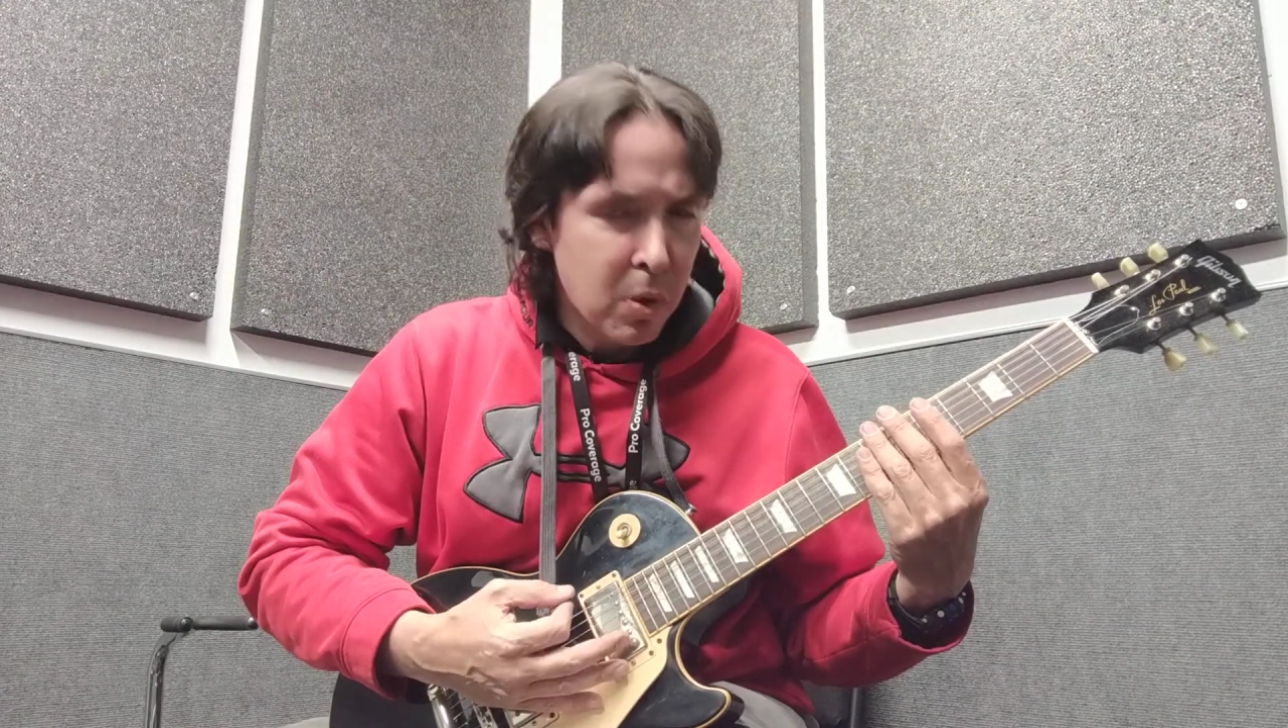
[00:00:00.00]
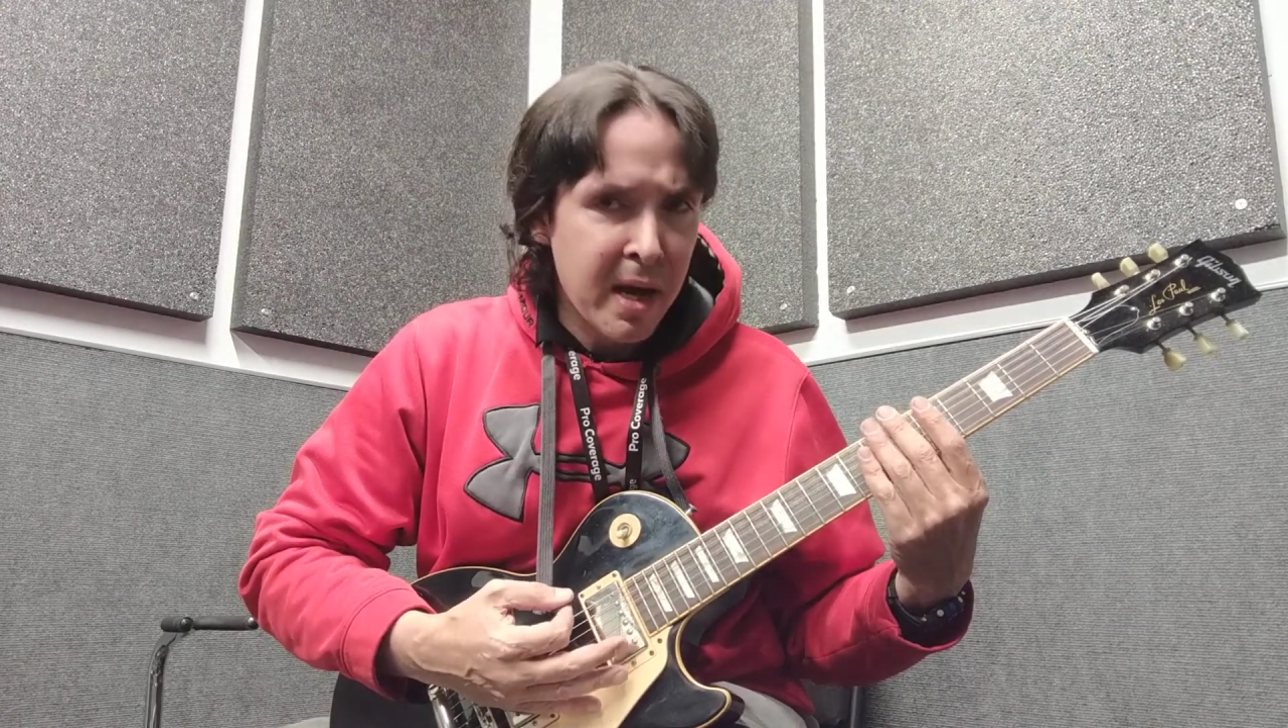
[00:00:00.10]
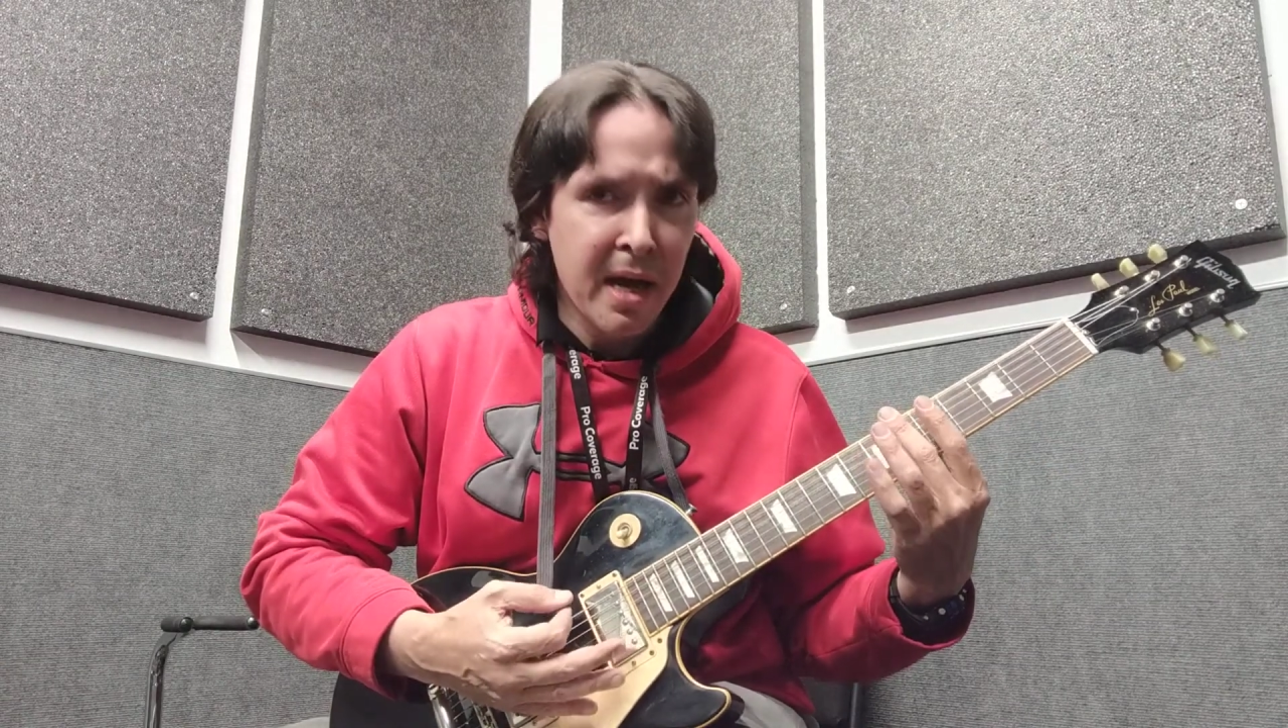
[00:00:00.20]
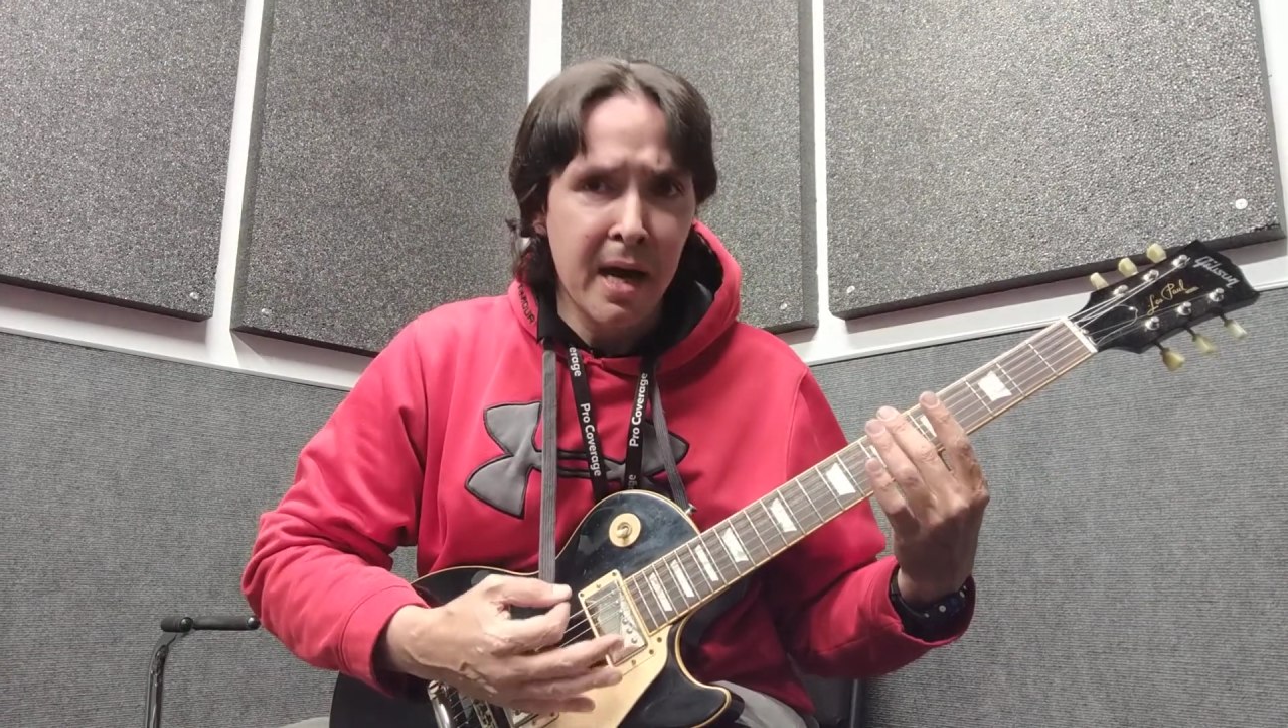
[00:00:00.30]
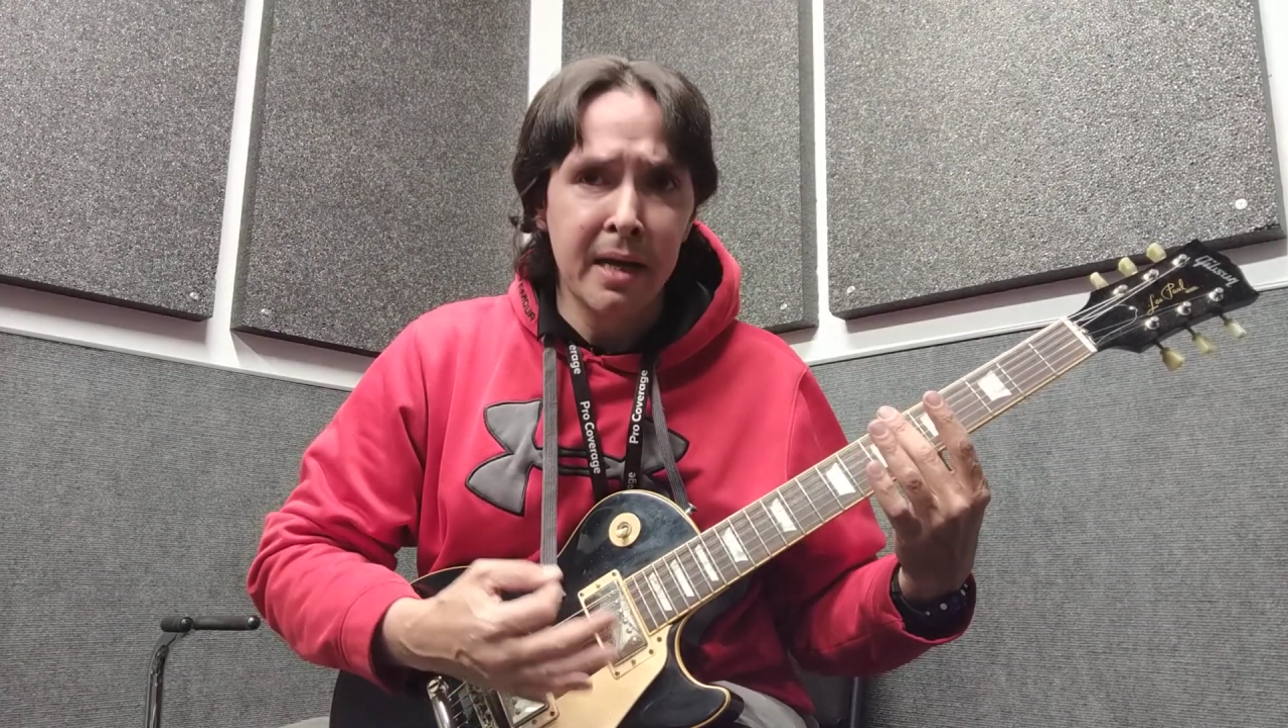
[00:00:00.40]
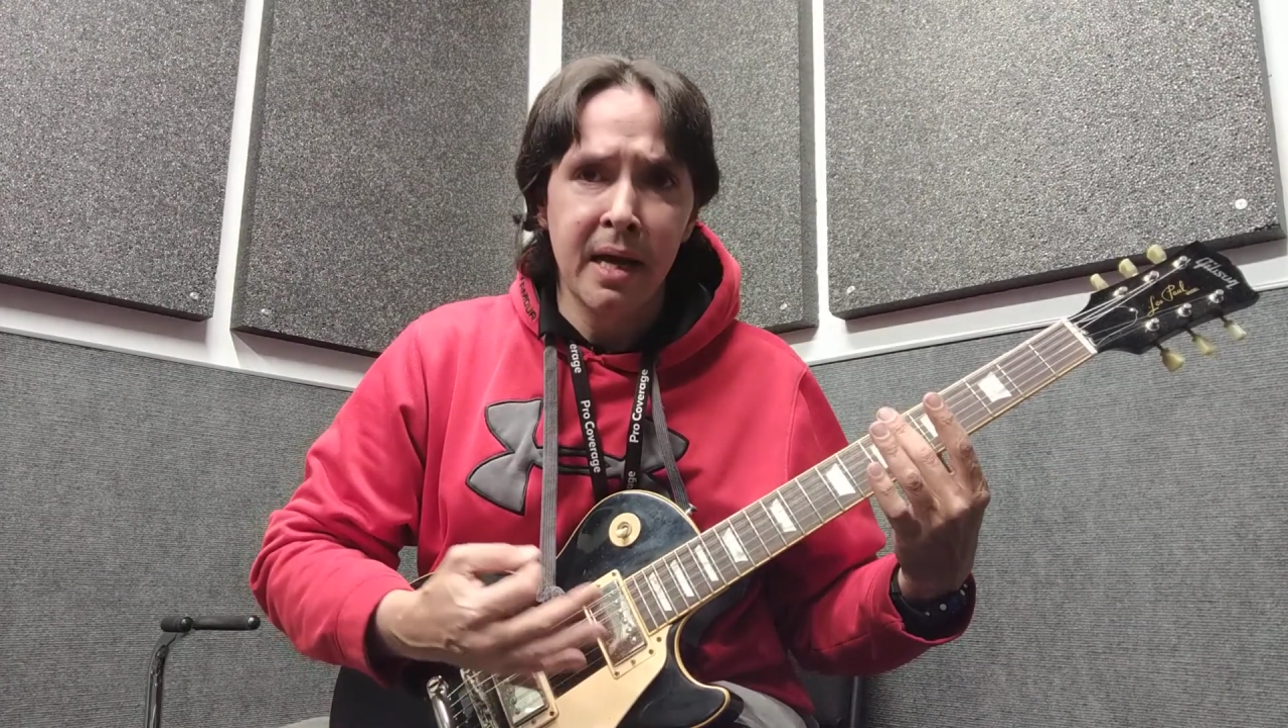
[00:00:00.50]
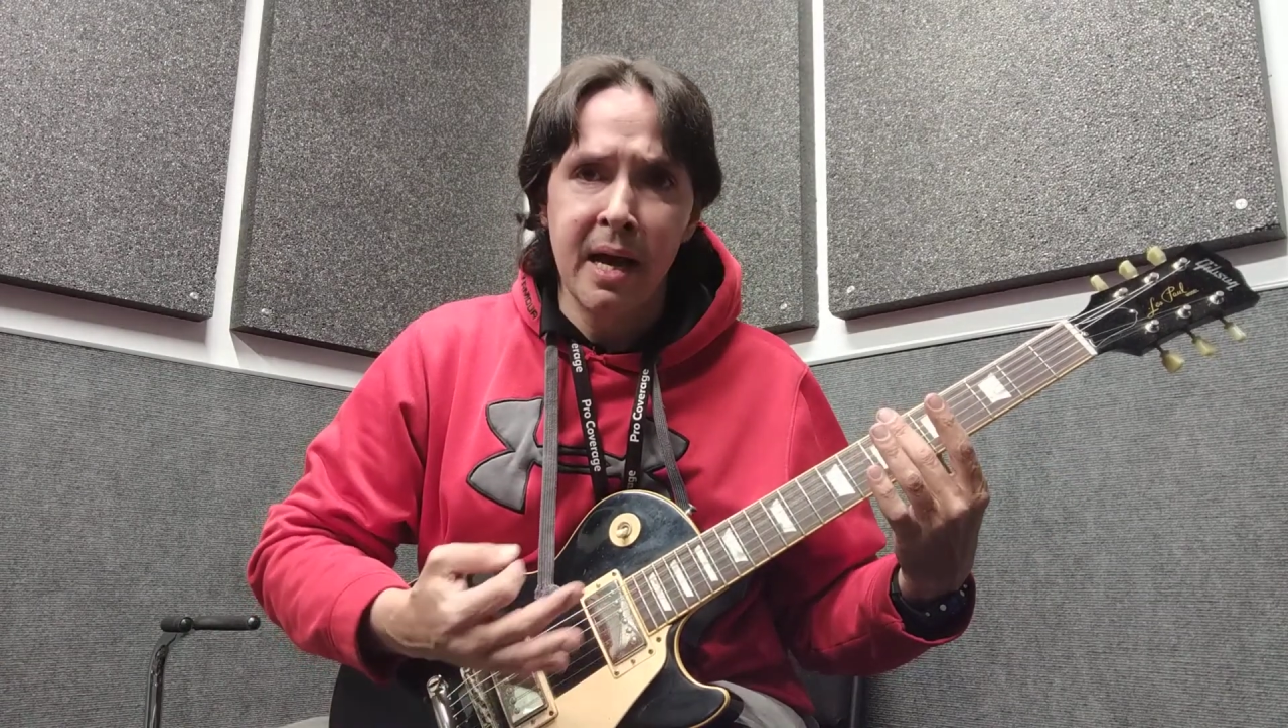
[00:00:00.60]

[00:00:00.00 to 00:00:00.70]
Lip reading: why I